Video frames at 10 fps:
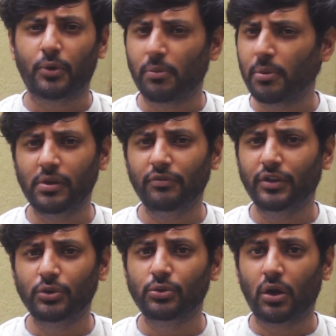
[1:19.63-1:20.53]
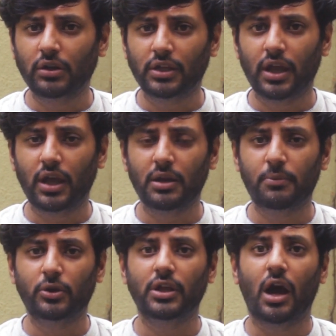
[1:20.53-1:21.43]
probably we do not care
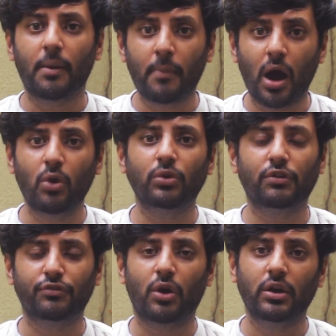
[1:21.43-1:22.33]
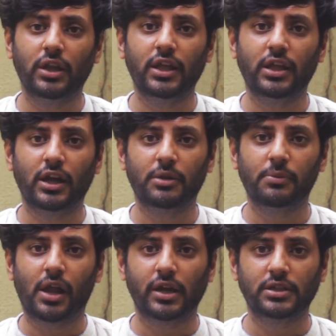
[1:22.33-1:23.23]
about the amount of
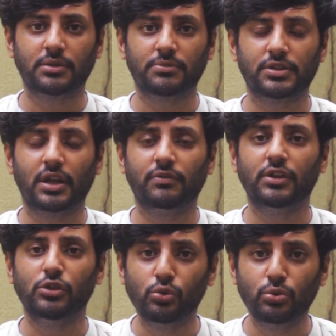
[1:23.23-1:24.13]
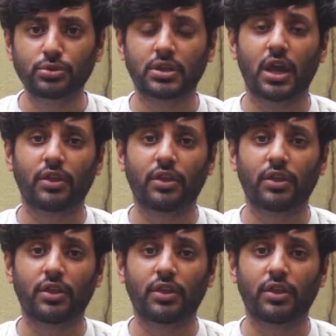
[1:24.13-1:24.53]
non-degradable items that we use